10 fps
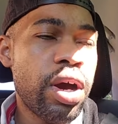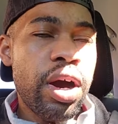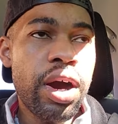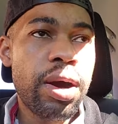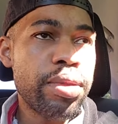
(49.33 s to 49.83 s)

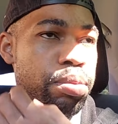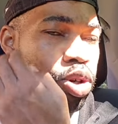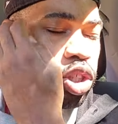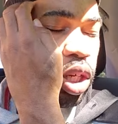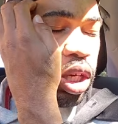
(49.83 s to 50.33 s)
the
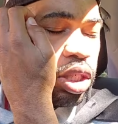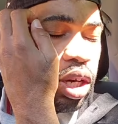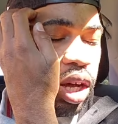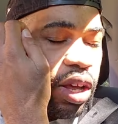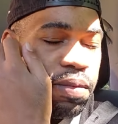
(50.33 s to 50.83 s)
Portuguese
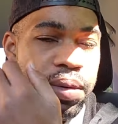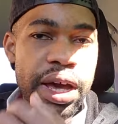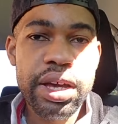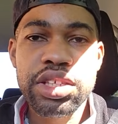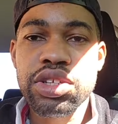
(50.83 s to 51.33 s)
left
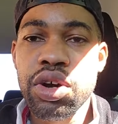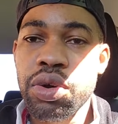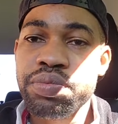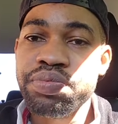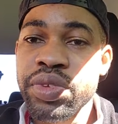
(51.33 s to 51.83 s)
back. So,